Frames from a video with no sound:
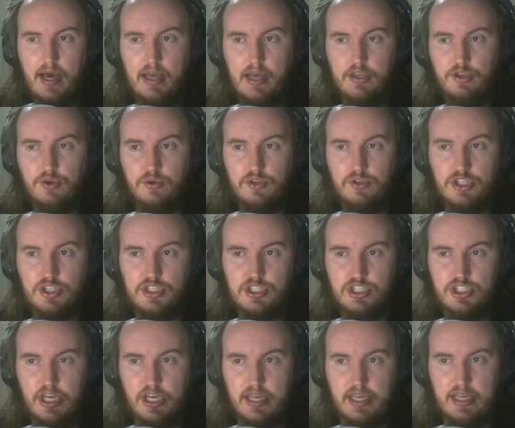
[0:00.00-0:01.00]
you
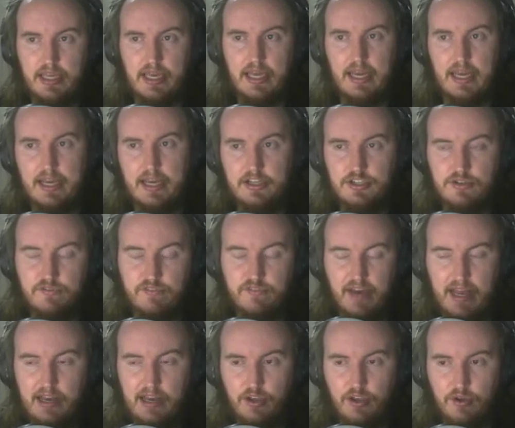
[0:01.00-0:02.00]
just get extra
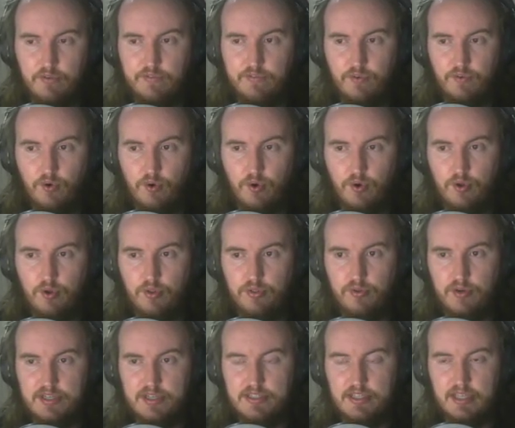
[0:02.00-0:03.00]
value for
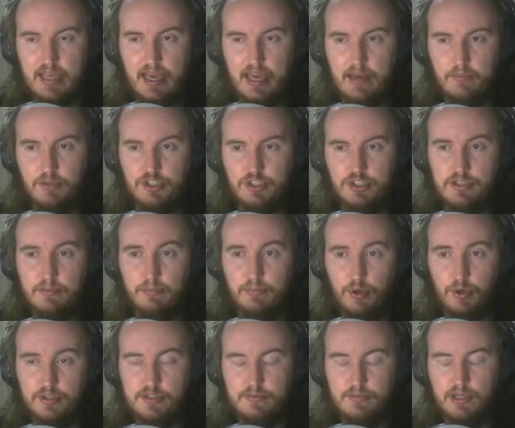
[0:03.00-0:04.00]
the rest of the game, which is
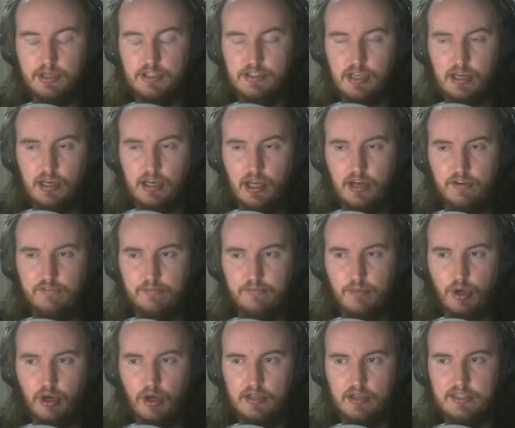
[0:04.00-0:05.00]
important because a lot of
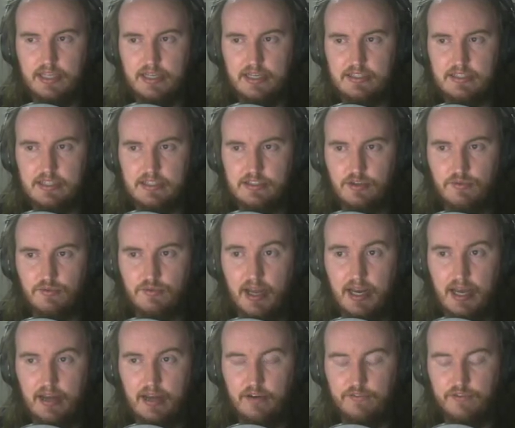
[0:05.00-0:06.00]
Murloc decks tend to
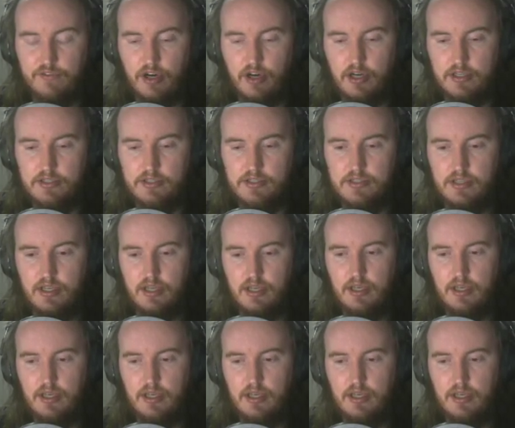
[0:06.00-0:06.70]
run out of cards.